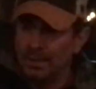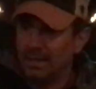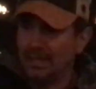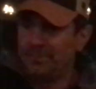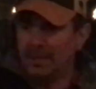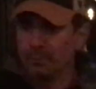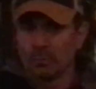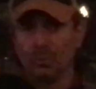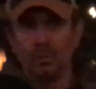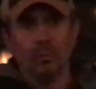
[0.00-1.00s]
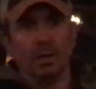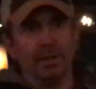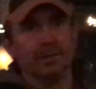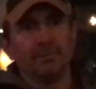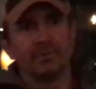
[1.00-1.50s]
And that rule
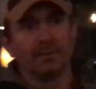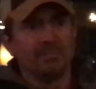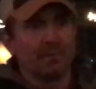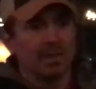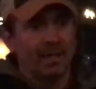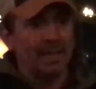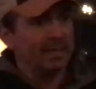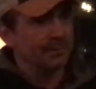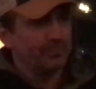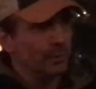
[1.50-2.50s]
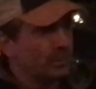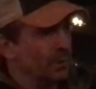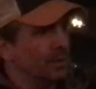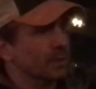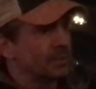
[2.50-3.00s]
was, hey, if you
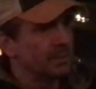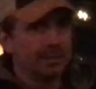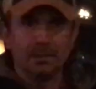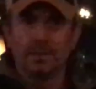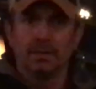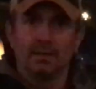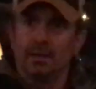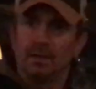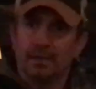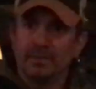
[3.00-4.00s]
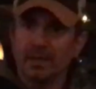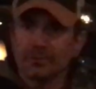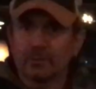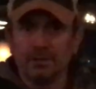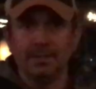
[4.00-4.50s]
cook, then the
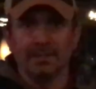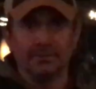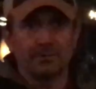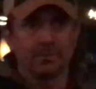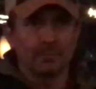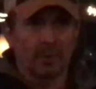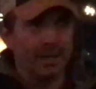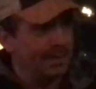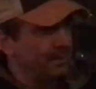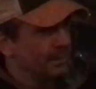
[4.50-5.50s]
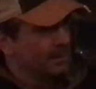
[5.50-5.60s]
other cleans, right?